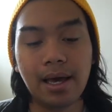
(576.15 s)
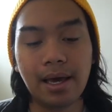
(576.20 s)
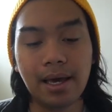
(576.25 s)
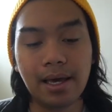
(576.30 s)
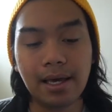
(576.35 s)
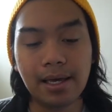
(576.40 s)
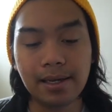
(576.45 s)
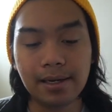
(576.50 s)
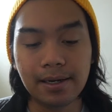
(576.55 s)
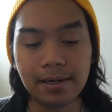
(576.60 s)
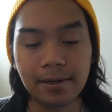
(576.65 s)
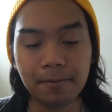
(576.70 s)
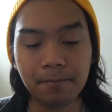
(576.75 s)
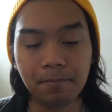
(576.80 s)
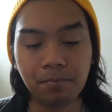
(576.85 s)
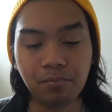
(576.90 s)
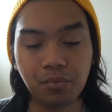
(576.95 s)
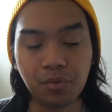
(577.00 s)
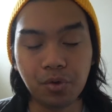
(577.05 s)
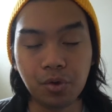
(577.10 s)
and
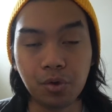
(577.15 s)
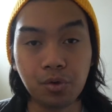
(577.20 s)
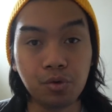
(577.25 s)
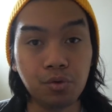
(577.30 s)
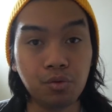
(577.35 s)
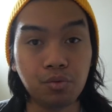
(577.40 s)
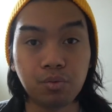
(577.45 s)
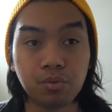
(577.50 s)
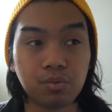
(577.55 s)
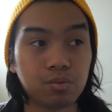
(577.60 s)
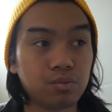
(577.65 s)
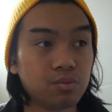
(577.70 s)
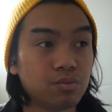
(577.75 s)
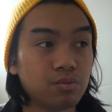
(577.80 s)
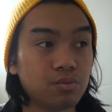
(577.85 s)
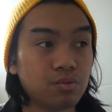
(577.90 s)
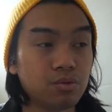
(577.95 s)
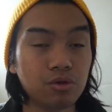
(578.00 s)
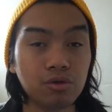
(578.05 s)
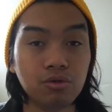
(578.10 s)
you
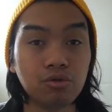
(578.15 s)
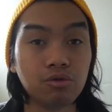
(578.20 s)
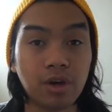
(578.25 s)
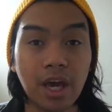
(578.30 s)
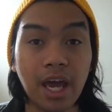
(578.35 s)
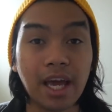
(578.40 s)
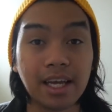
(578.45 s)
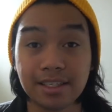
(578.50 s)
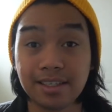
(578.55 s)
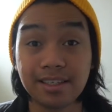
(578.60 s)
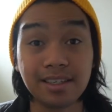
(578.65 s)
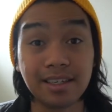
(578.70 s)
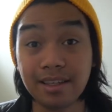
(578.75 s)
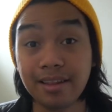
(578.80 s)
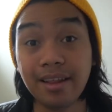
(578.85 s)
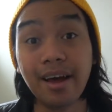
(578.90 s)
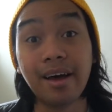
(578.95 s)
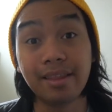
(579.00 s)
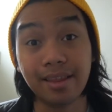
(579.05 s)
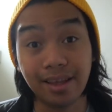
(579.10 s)
can't see
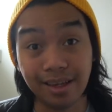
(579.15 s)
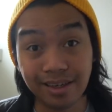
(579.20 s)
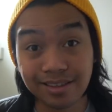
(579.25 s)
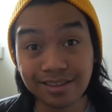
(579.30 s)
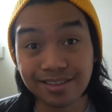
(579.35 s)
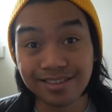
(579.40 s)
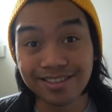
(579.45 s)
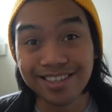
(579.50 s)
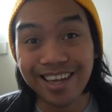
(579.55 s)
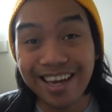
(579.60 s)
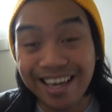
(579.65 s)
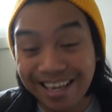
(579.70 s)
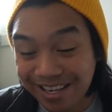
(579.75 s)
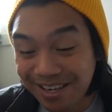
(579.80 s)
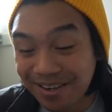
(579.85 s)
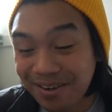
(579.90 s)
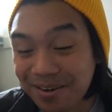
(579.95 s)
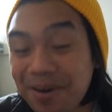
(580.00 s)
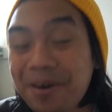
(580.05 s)
nothing. Like